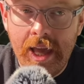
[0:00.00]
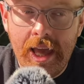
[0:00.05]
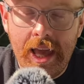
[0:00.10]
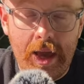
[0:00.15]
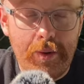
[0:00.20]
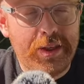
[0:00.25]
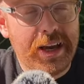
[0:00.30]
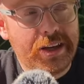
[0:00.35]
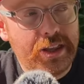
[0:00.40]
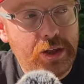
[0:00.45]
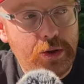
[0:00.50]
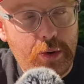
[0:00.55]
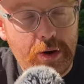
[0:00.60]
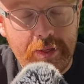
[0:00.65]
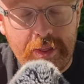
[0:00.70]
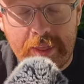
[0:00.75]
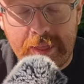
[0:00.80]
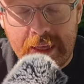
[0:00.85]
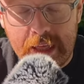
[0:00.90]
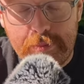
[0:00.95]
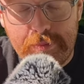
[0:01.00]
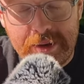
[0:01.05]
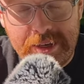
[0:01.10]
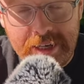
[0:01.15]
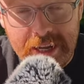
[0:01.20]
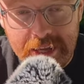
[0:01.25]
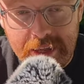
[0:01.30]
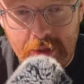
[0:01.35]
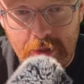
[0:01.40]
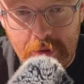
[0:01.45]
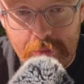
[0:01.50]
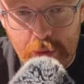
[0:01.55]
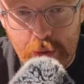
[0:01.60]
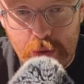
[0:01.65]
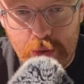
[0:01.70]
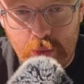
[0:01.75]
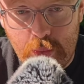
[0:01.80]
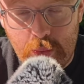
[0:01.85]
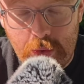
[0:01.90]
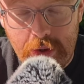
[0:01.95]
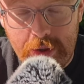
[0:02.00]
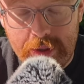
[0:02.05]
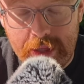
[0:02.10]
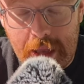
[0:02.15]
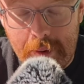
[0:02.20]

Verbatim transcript: it was actually noted that this particular bush was